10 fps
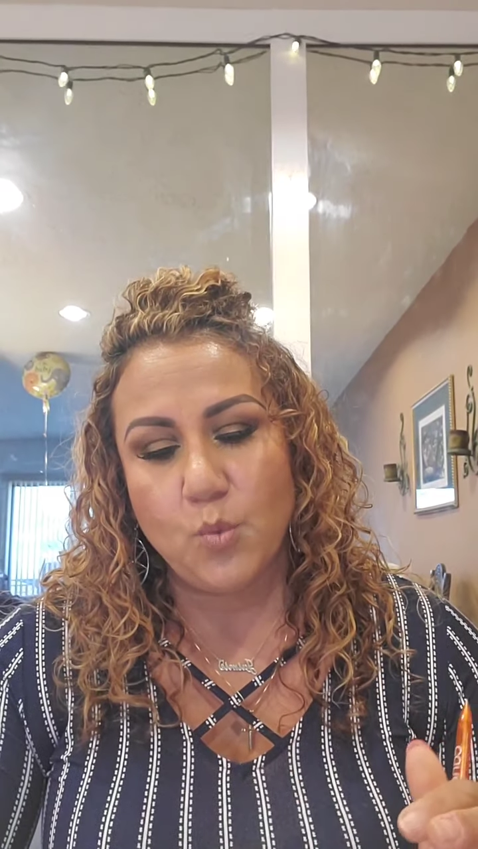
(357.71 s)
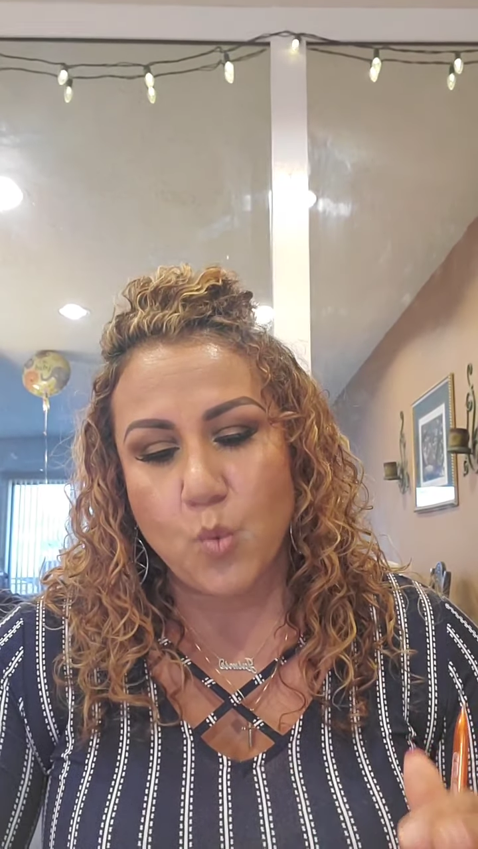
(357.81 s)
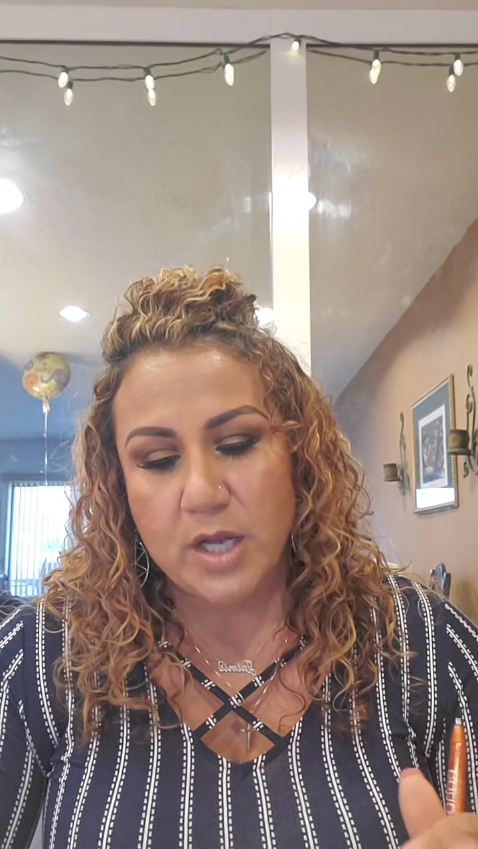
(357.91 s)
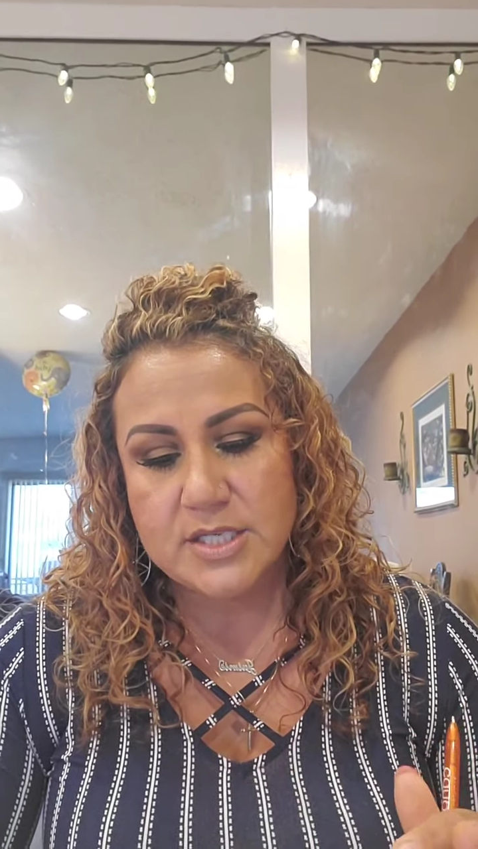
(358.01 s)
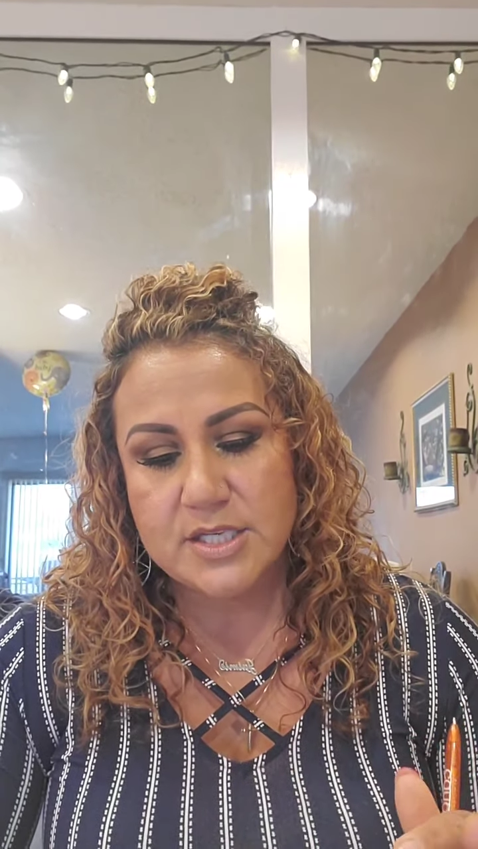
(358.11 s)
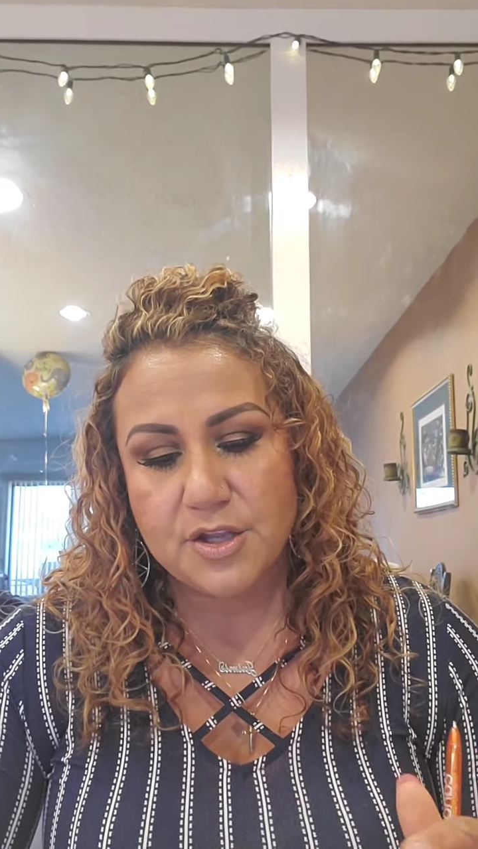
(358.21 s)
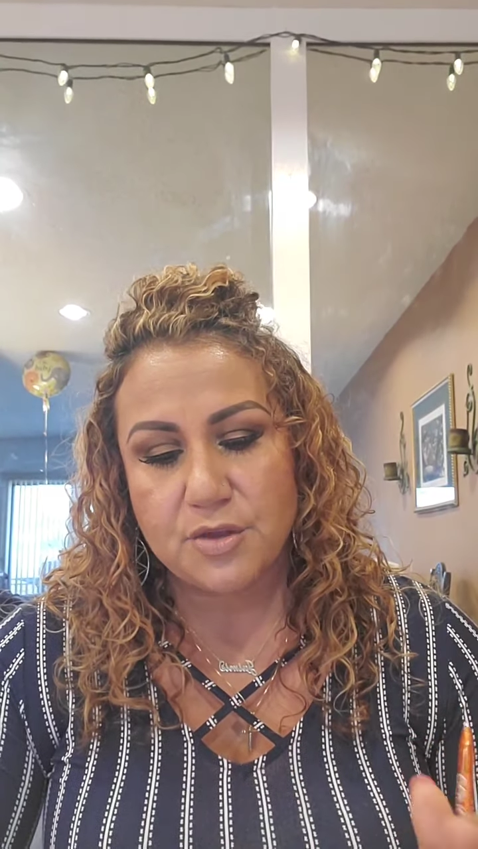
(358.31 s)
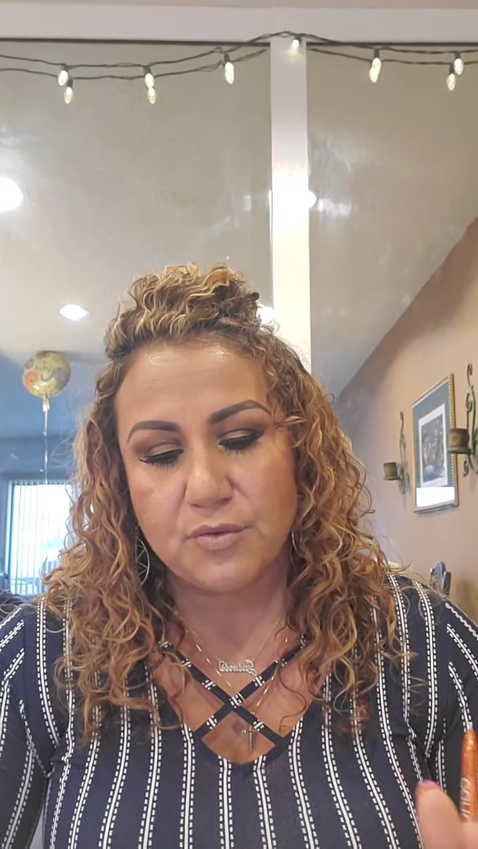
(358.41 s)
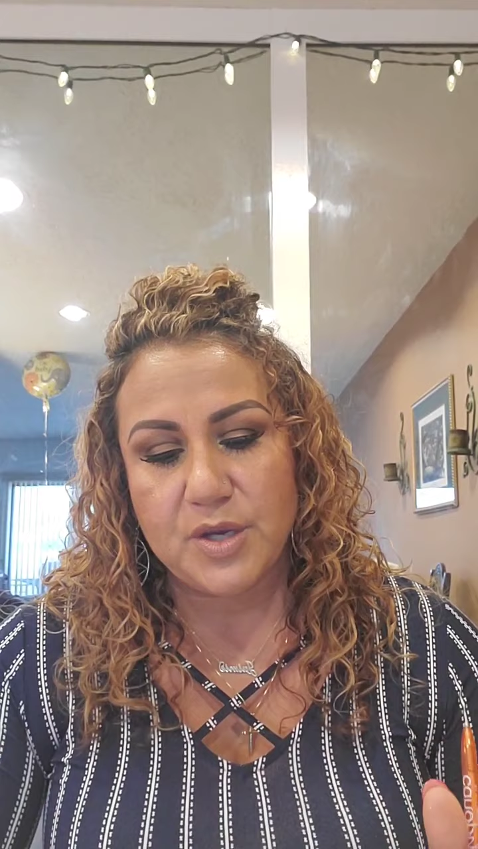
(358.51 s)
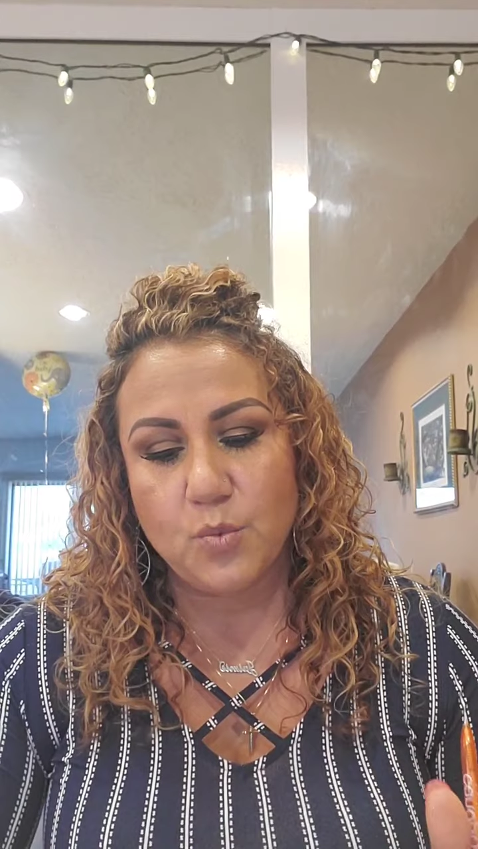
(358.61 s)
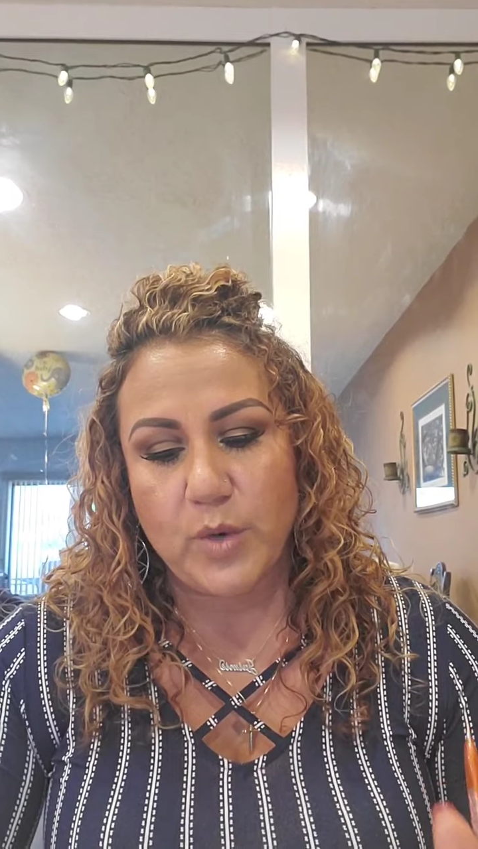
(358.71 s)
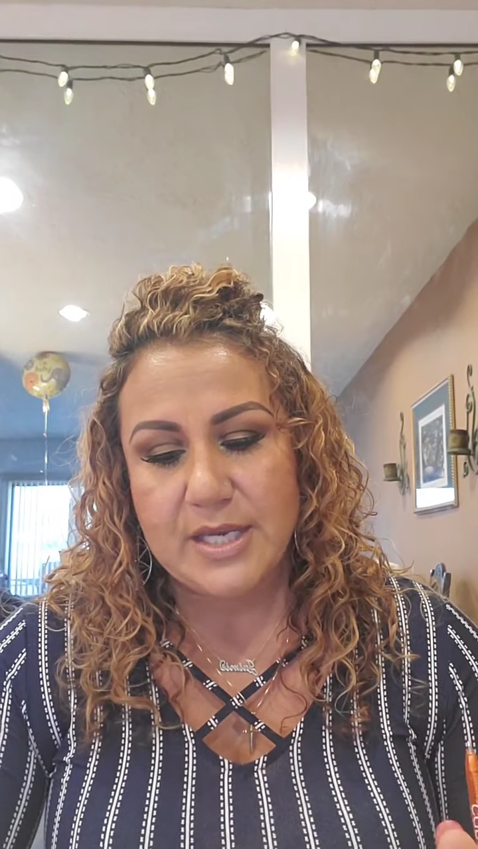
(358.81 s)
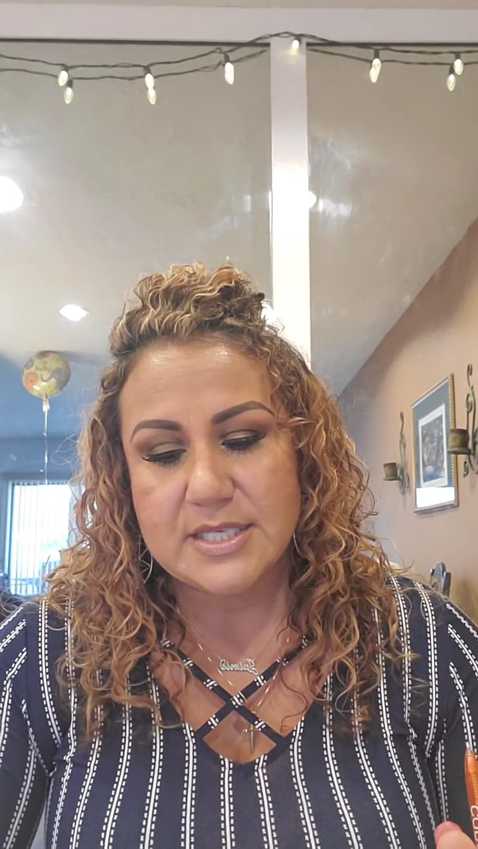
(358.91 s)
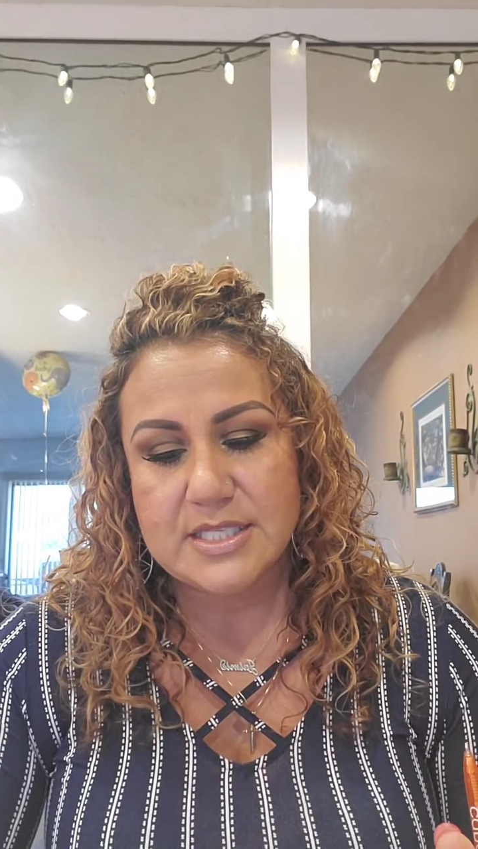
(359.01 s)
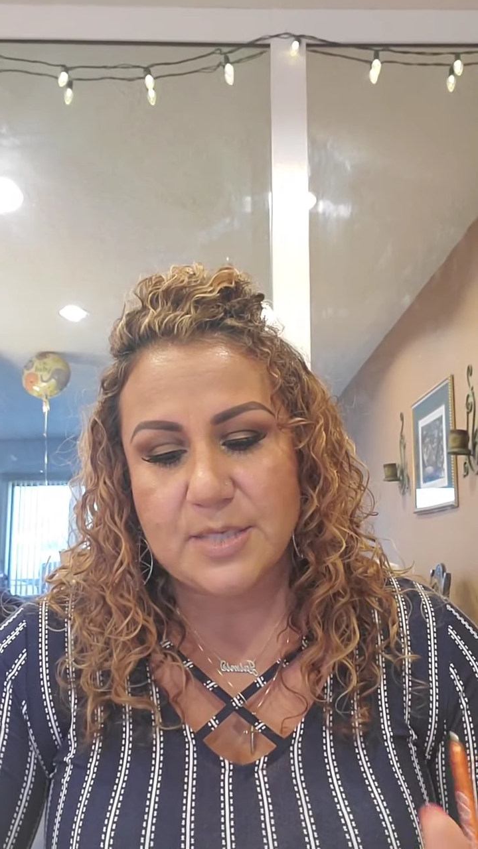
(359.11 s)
1 to 3 weeks,